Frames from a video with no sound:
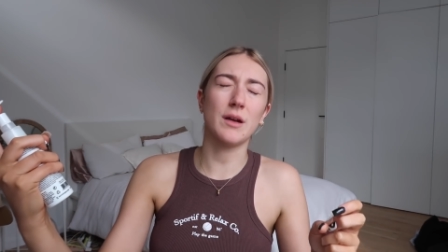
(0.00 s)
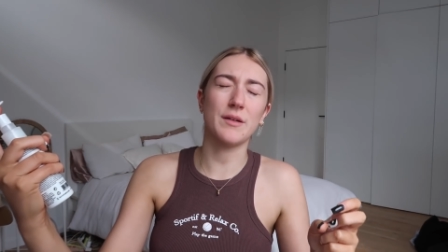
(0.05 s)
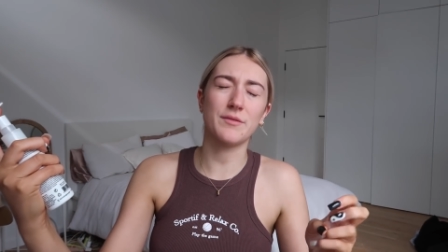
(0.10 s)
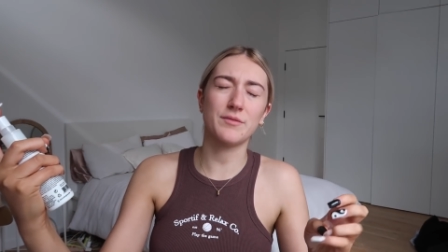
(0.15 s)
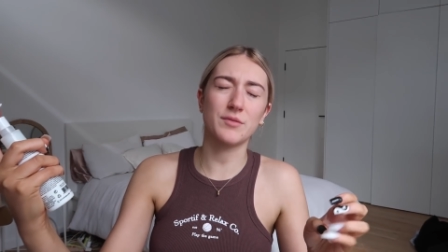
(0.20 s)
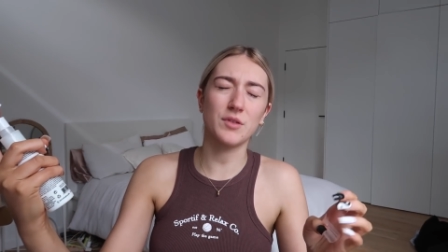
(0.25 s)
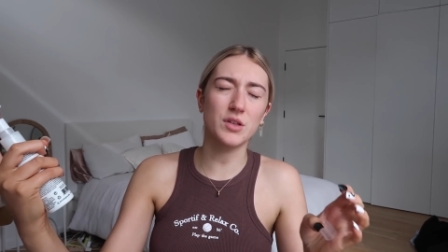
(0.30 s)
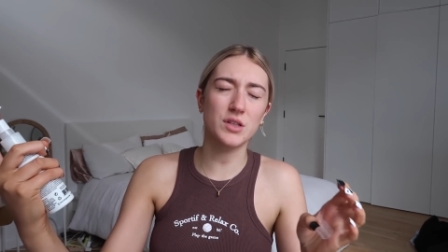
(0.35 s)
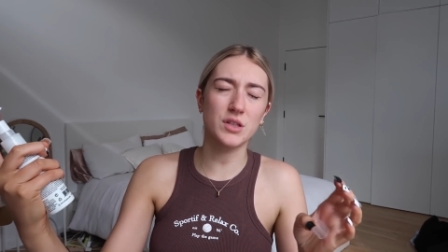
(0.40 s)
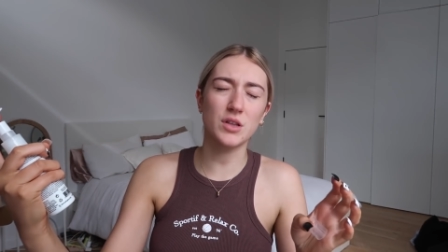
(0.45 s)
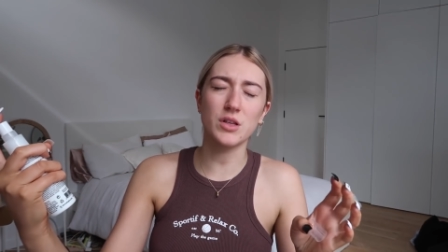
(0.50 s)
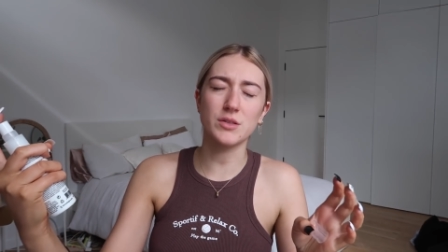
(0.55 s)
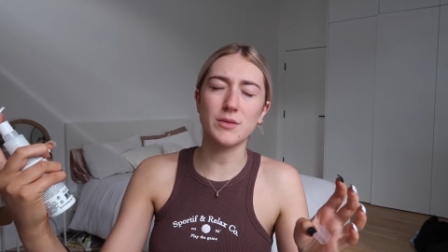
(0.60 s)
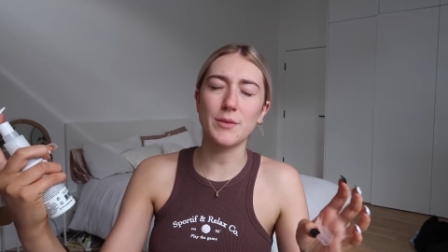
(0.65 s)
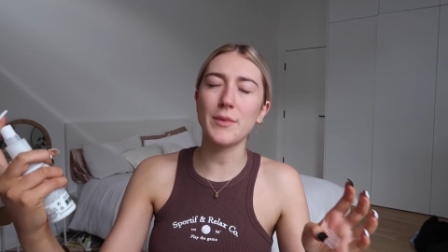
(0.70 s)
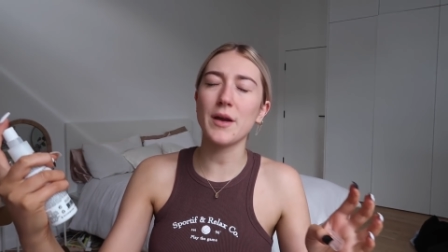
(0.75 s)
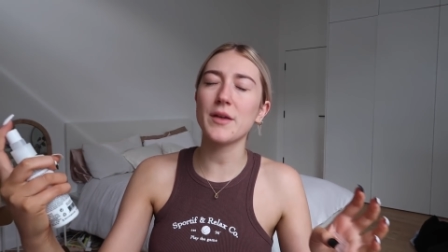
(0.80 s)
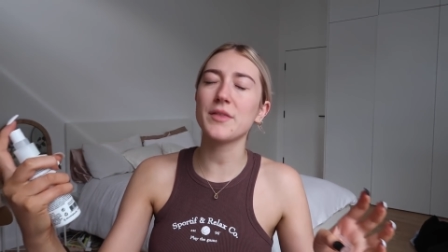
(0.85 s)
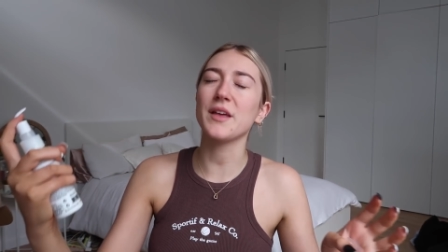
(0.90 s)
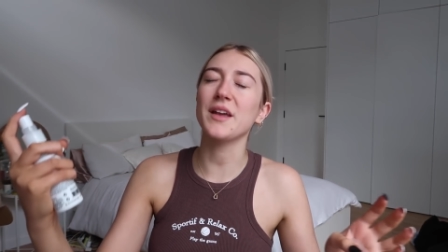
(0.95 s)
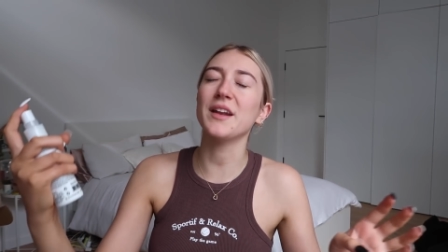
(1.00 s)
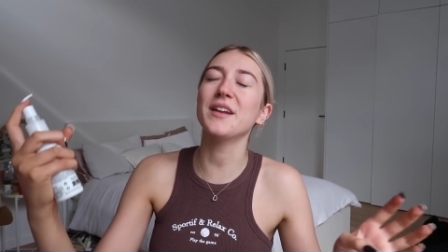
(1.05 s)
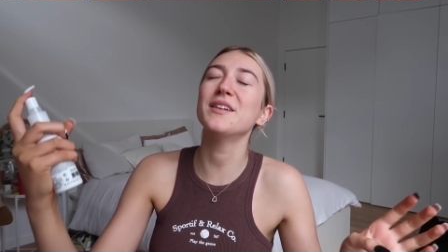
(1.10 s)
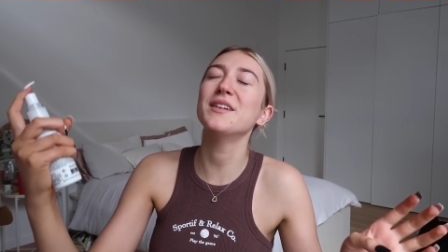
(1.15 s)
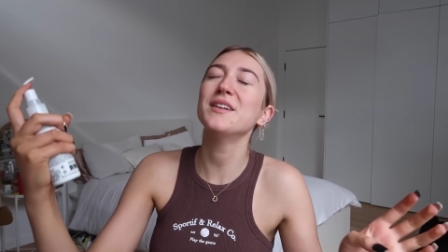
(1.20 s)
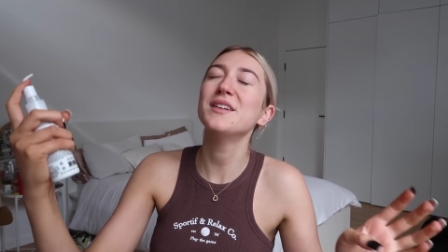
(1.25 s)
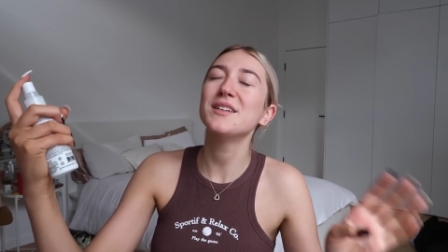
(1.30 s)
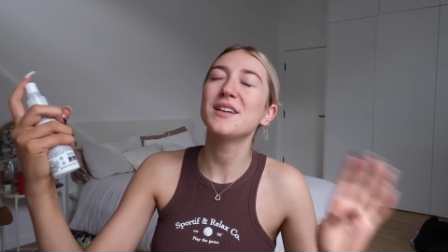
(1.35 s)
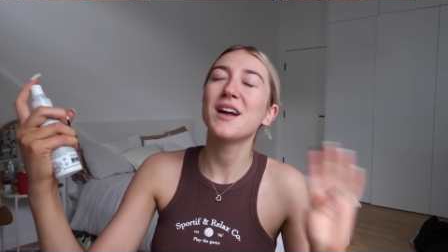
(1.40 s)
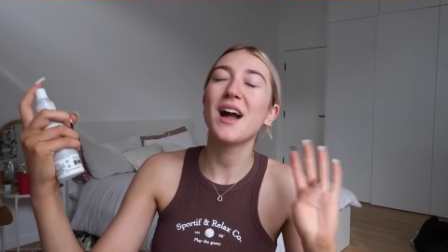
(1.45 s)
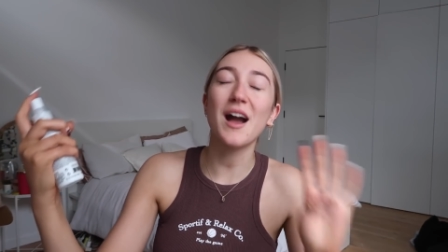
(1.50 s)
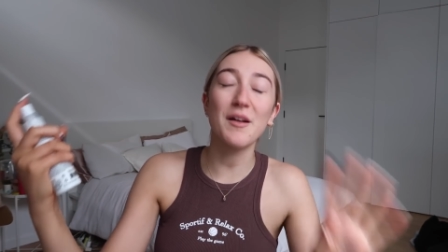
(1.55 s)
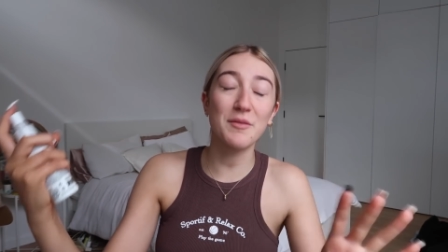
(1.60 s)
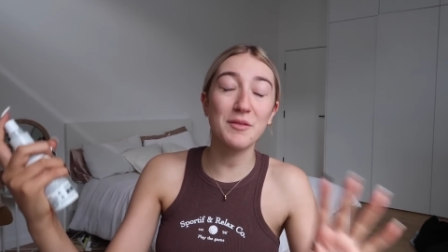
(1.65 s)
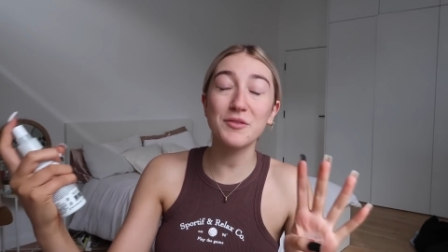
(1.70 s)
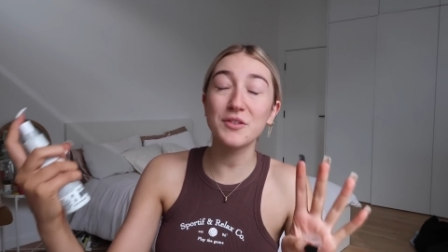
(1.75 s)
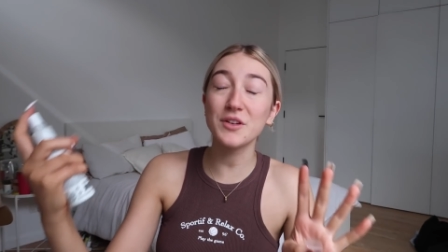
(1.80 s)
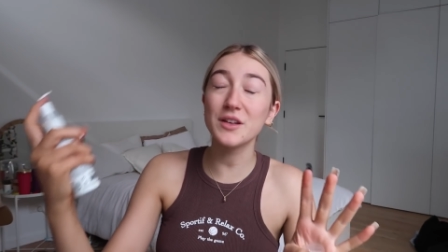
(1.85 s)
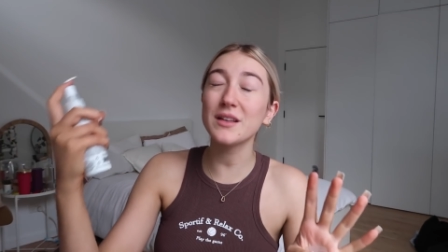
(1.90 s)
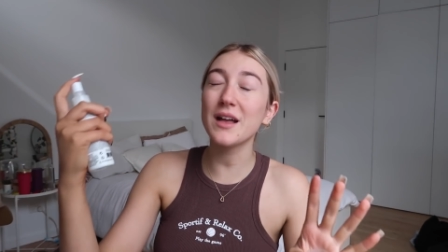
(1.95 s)
I forgot to close my mouth then. I've
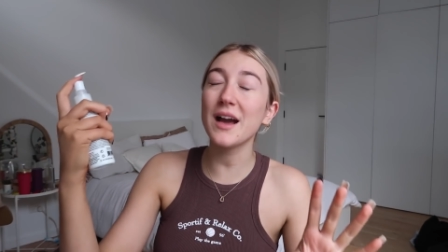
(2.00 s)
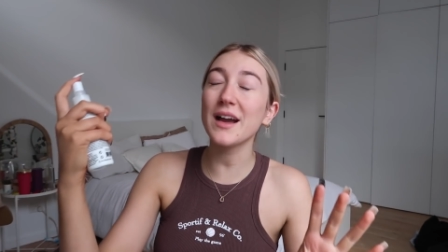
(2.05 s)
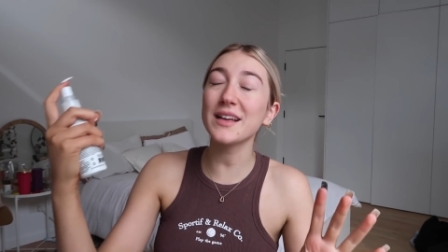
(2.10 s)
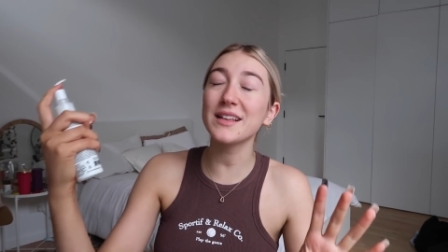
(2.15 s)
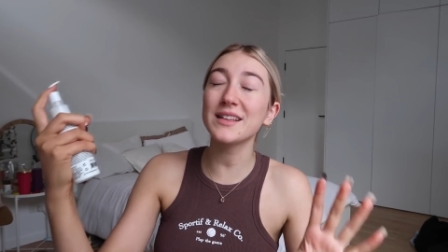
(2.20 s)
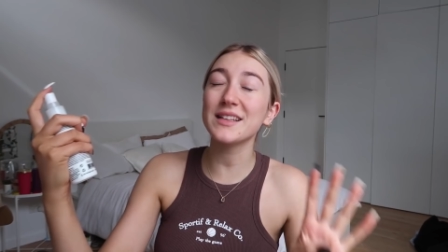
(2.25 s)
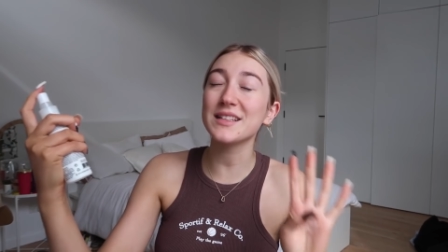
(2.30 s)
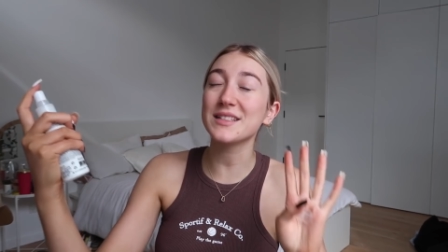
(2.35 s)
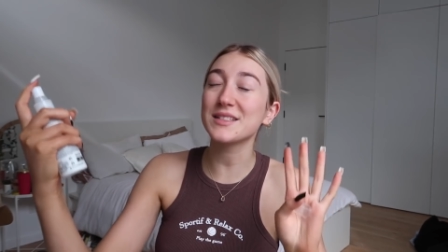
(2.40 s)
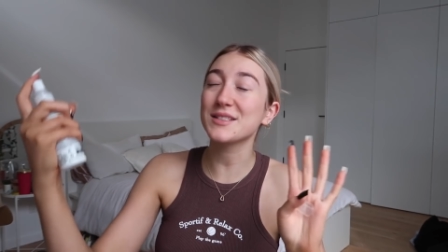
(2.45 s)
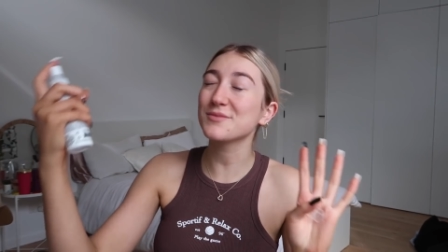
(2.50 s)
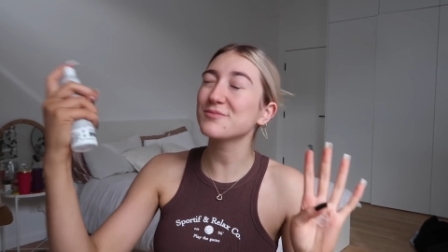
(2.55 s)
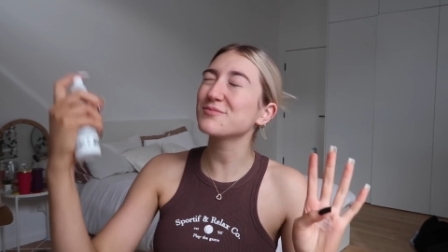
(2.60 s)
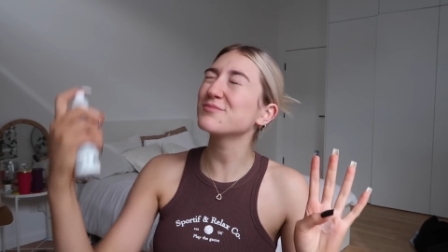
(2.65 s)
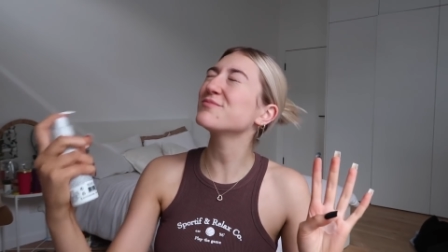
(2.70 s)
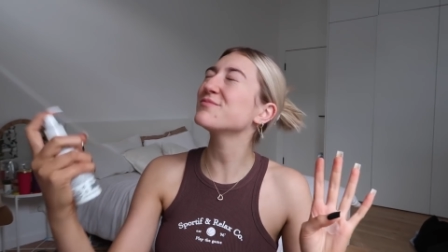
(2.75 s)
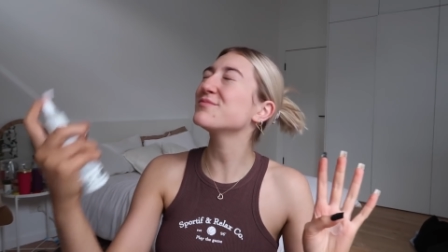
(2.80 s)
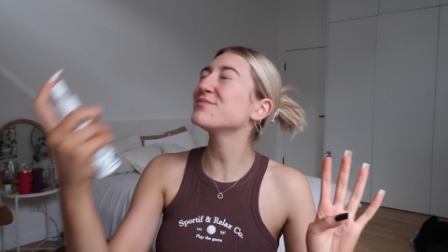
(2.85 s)
been really liking this.